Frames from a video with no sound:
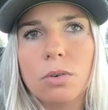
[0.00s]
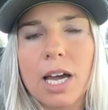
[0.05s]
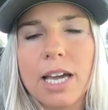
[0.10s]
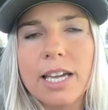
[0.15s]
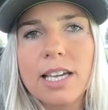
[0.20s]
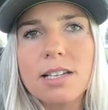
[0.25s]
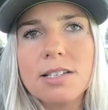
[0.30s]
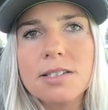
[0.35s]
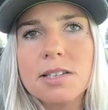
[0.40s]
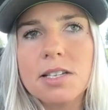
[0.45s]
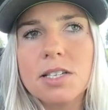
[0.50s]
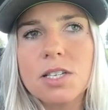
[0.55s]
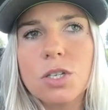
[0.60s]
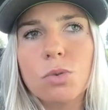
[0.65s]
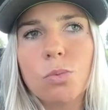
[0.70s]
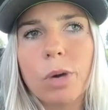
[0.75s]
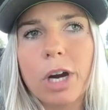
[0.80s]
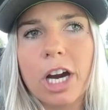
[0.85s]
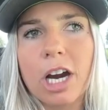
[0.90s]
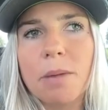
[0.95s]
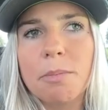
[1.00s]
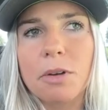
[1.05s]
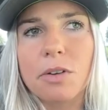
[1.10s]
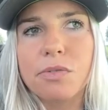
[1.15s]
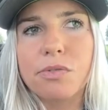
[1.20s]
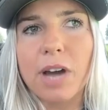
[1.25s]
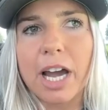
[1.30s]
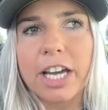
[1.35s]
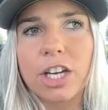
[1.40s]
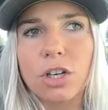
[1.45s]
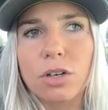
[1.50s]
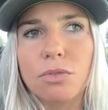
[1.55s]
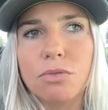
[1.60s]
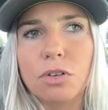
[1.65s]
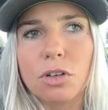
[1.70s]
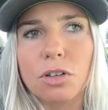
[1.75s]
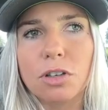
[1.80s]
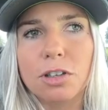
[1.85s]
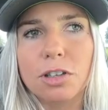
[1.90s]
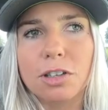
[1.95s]
I guess this is where I'm a fighter
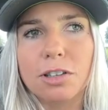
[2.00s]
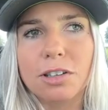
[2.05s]
for